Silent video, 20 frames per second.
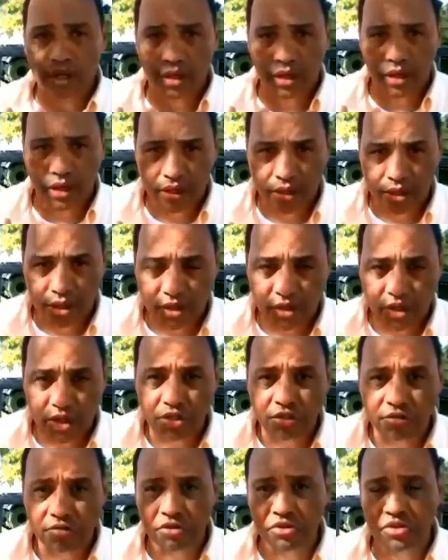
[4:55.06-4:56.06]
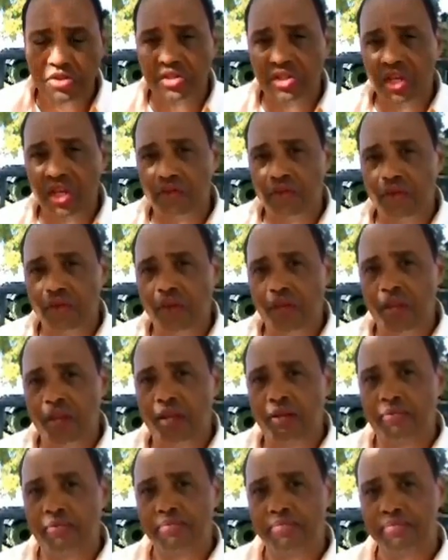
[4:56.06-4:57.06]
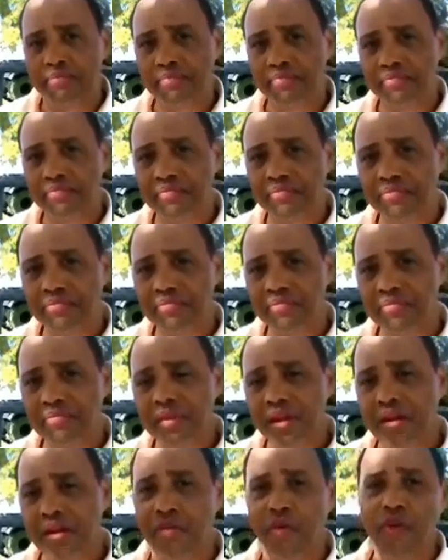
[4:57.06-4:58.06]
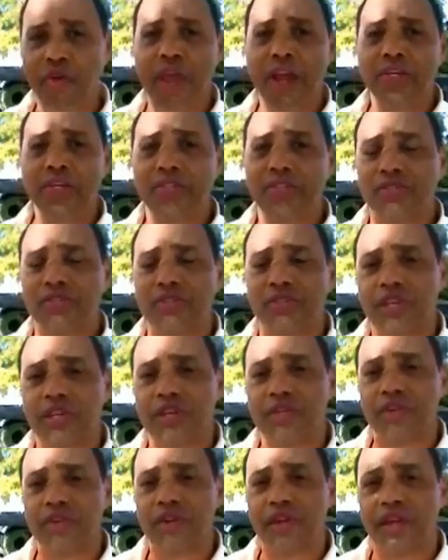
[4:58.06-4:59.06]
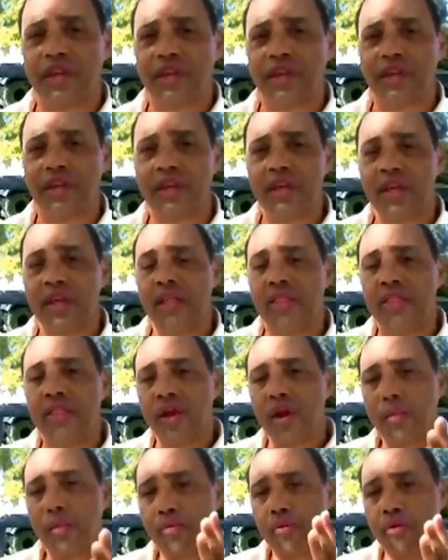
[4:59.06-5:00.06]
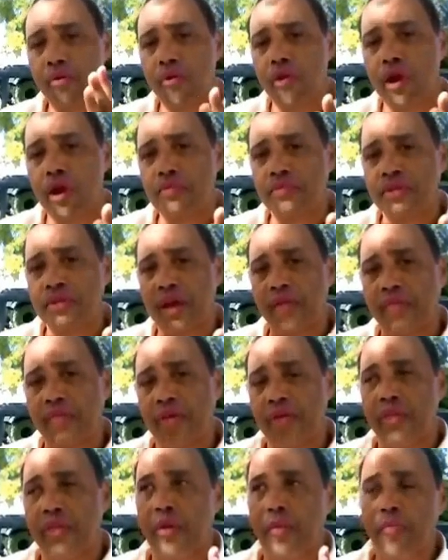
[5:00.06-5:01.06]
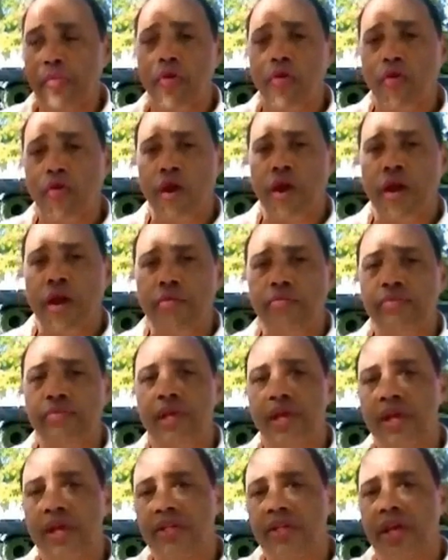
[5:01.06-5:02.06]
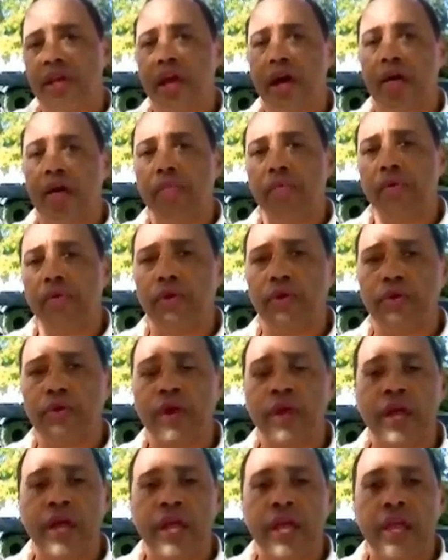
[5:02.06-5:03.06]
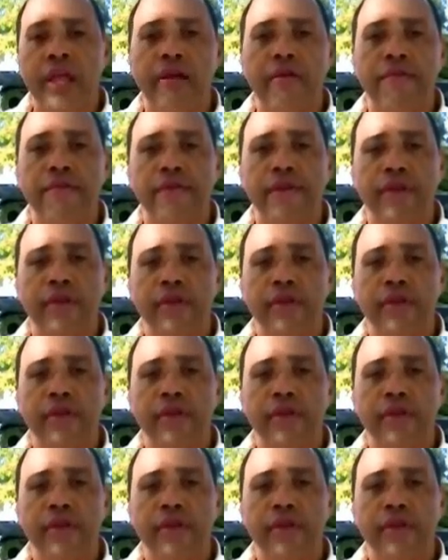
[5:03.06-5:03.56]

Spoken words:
an industrial certificate. a vocational certificate. There are programs out there. There are programs to help you if you're